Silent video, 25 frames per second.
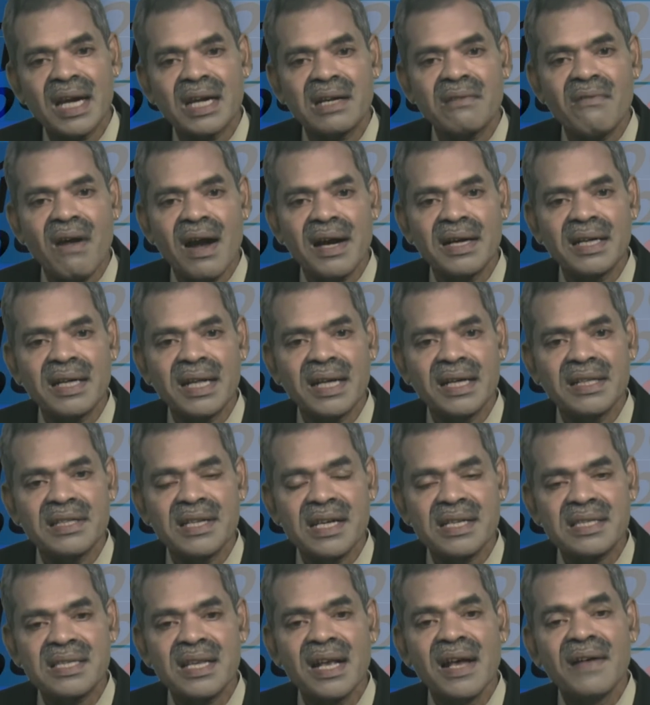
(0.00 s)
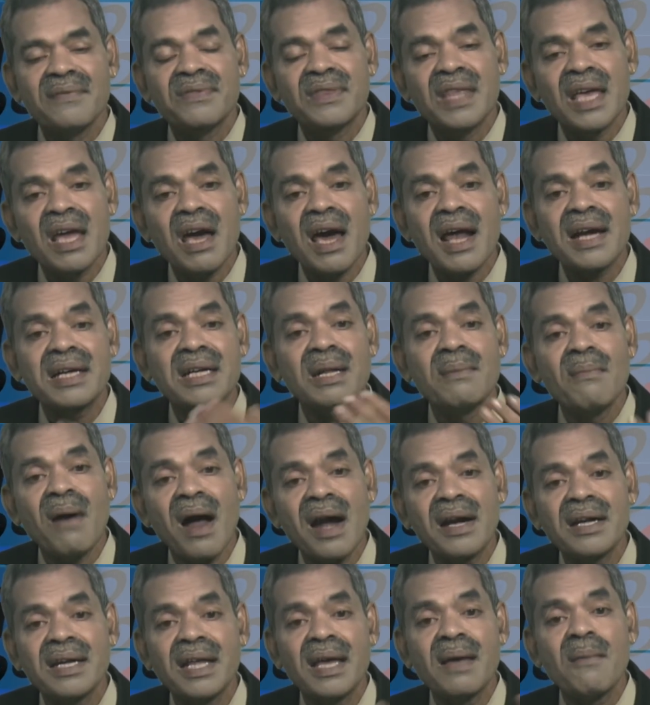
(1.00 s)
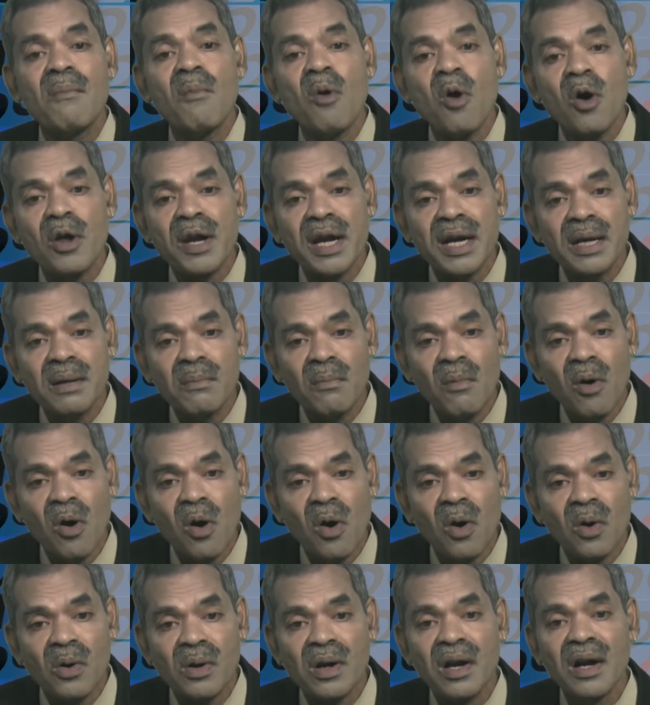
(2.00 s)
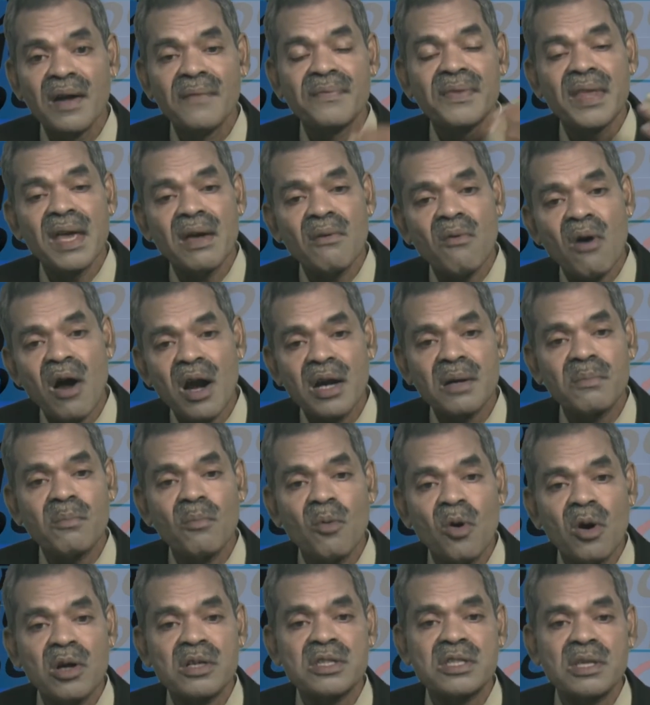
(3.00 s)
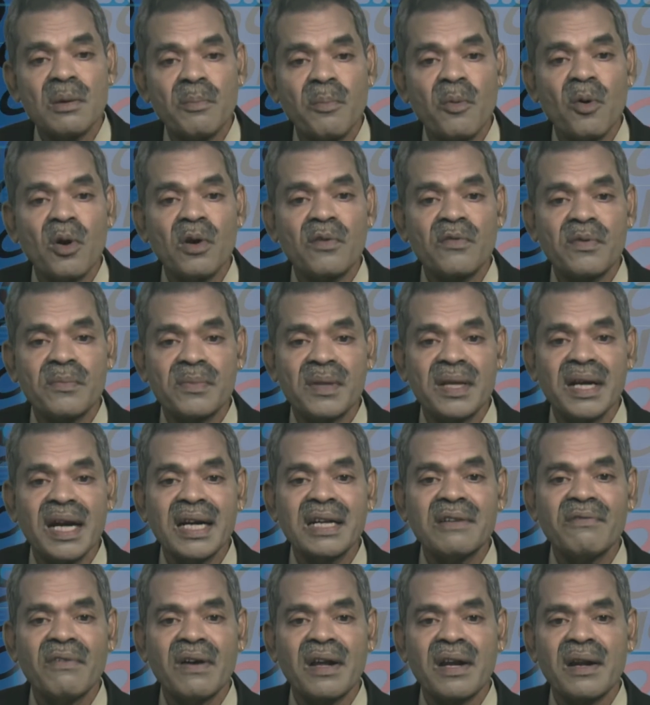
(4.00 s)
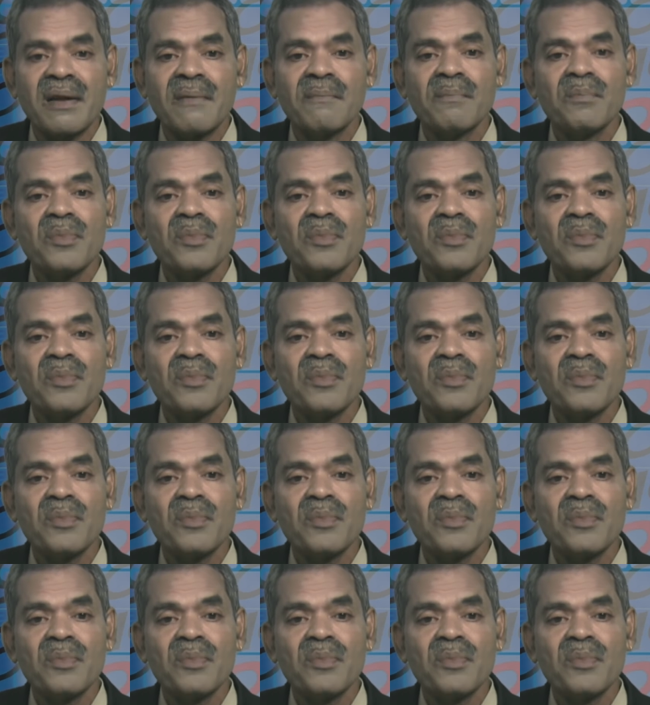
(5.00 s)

advantages, they are demanding more and more, they want more support from the network.